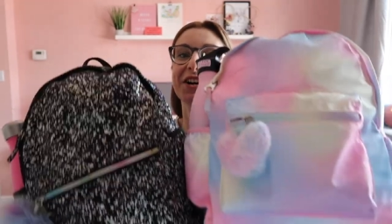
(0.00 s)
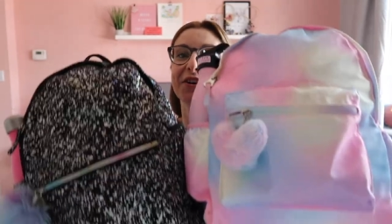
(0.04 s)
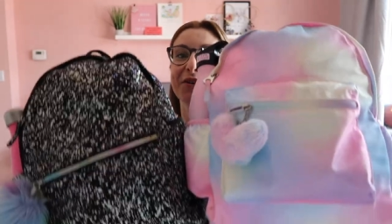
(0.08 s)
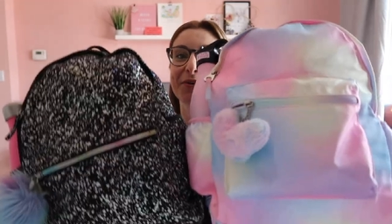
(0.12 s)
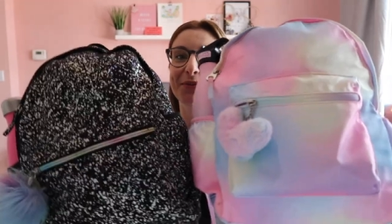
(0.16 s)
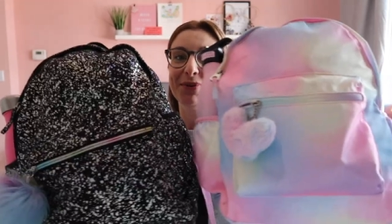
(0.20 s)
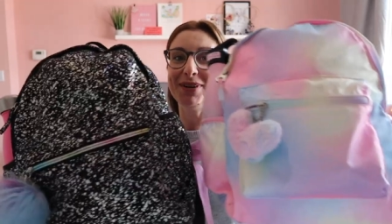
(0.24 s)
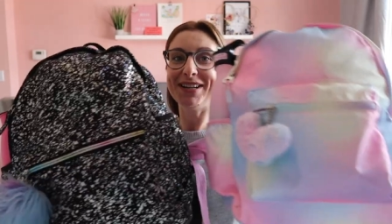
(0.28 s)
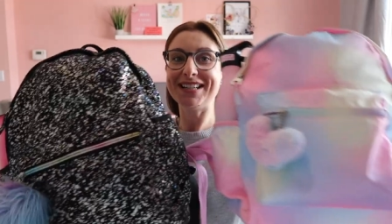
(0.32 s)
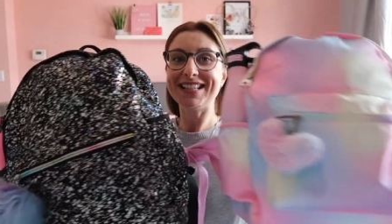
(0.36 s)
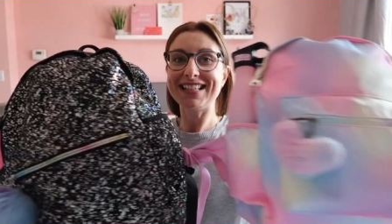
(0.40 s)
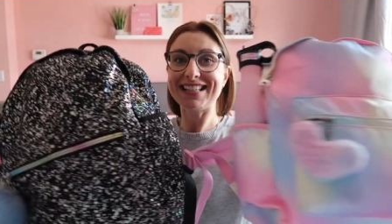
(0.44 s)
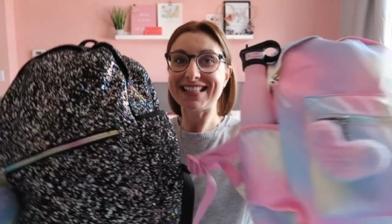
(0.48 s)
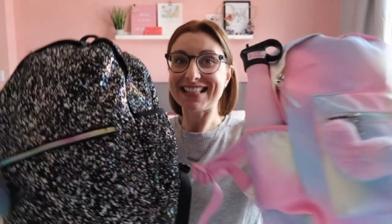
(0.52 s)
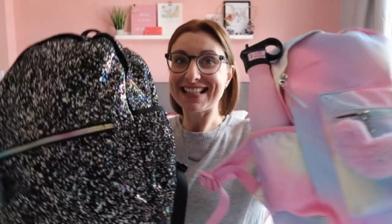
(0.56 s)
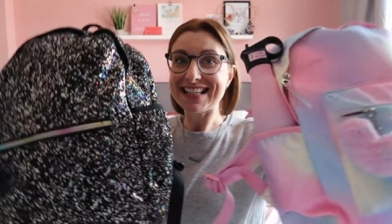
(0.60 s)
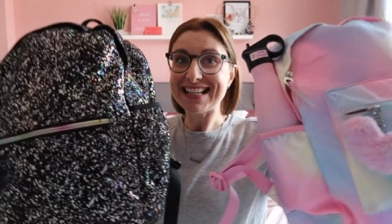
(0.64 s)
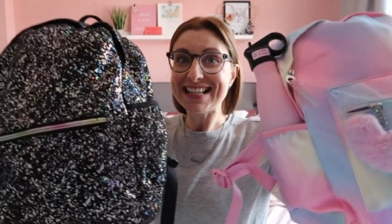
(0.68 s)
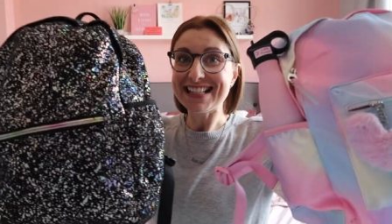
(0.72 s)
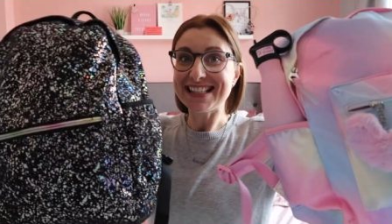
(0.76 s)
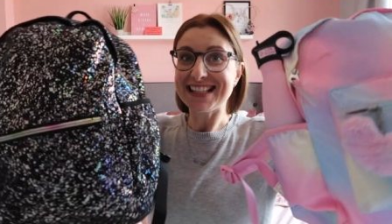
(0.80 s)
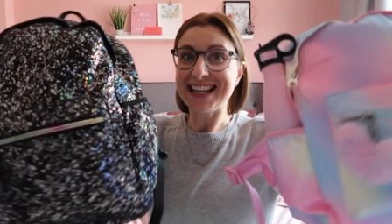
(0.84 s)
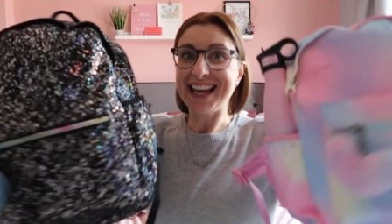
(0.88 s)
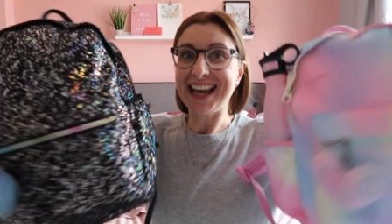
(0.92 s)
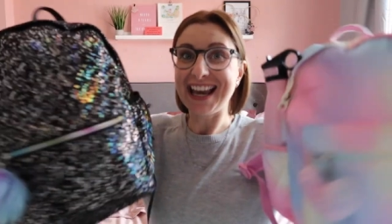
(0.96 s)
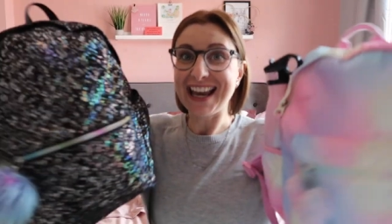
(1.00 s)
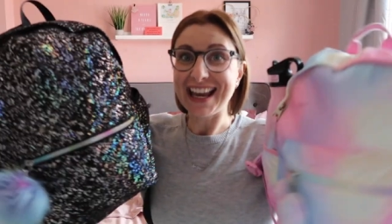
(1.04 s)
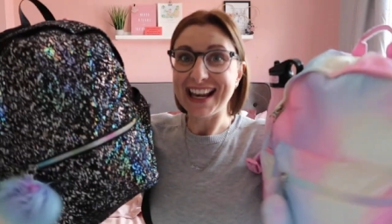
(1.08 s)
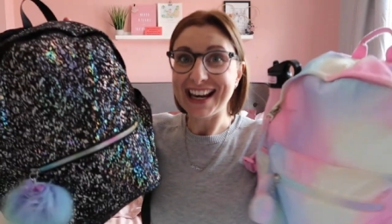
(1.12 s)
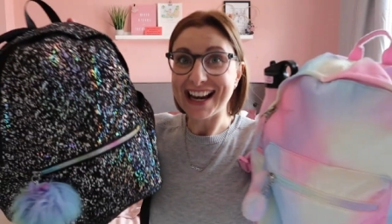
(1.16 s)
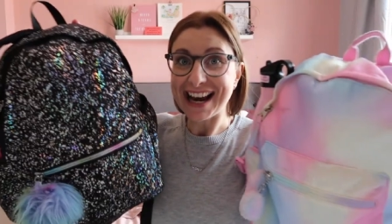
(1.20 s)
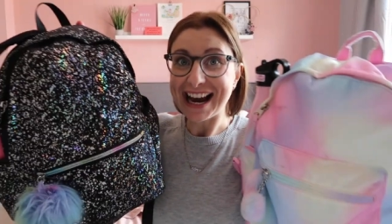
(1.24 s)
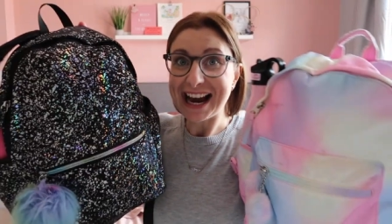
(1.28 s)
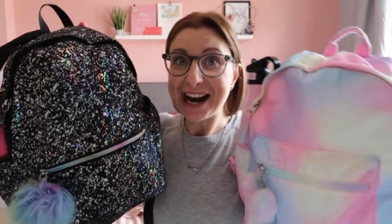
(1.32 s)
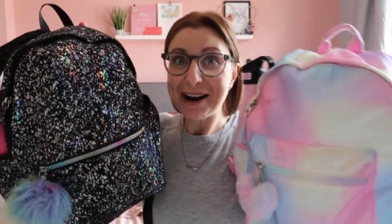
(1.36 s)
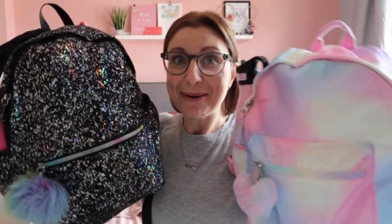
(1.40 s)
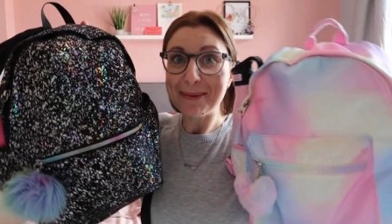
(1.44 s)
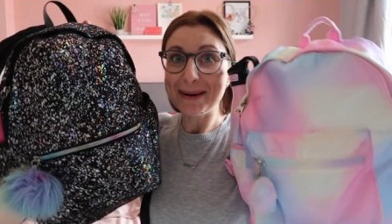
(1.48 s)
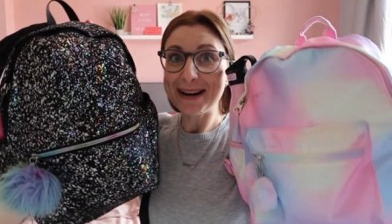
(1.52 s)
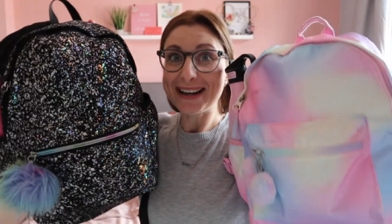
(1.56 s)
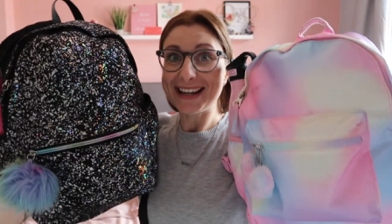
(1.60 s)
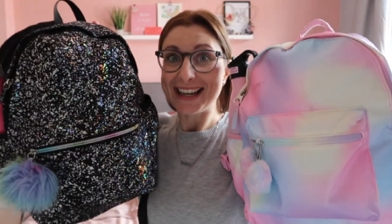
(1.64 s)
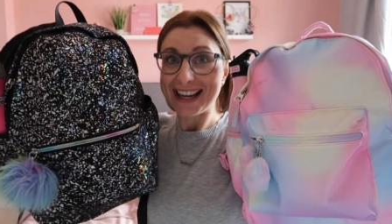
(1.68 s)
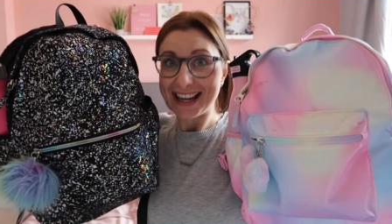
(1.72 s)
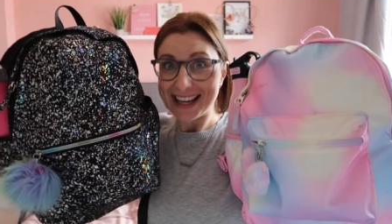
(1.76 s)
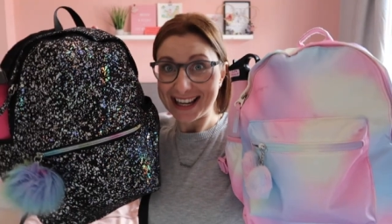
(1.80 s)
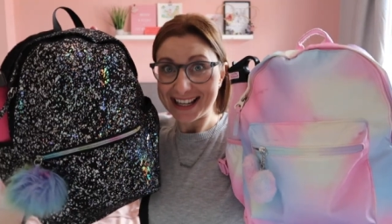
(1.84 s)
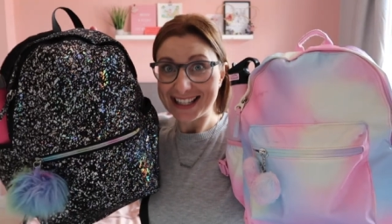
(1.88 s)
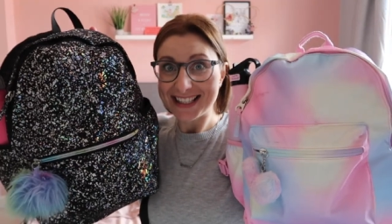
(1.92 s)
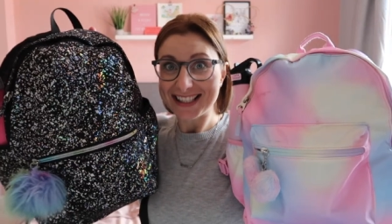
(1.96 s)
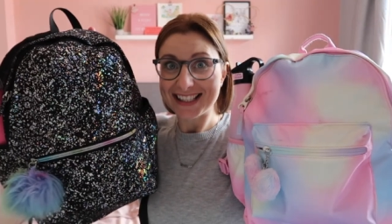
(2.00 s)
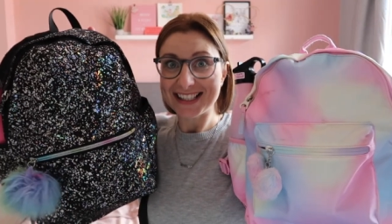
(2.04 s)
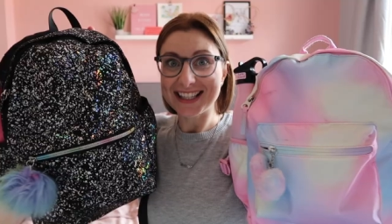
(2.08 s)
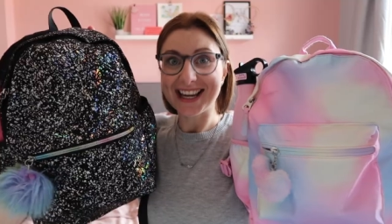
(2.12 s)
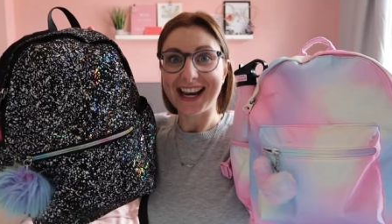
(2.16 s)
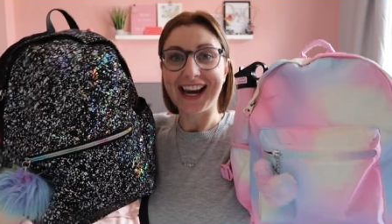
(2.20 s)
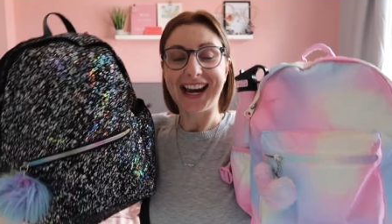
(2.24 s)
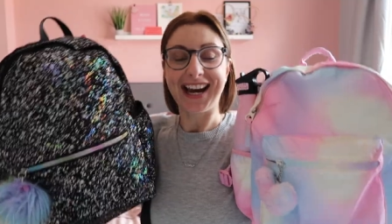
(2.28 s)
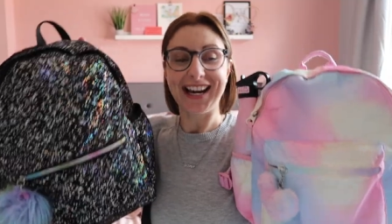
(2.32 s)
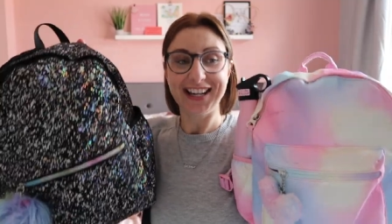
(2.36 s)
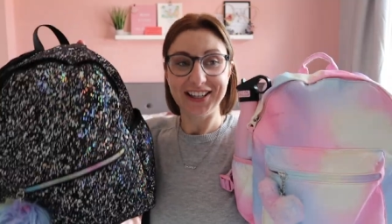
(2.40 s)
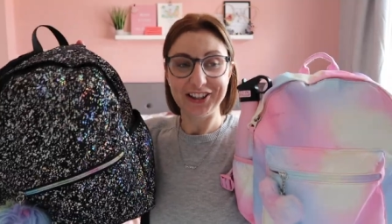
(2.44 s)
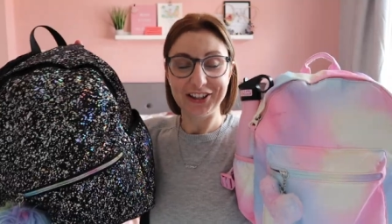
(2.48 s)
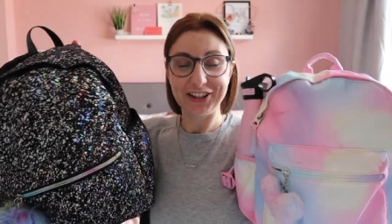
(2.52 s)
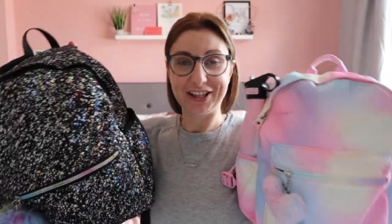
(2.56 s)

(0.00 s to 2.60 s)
what is in our kids' hand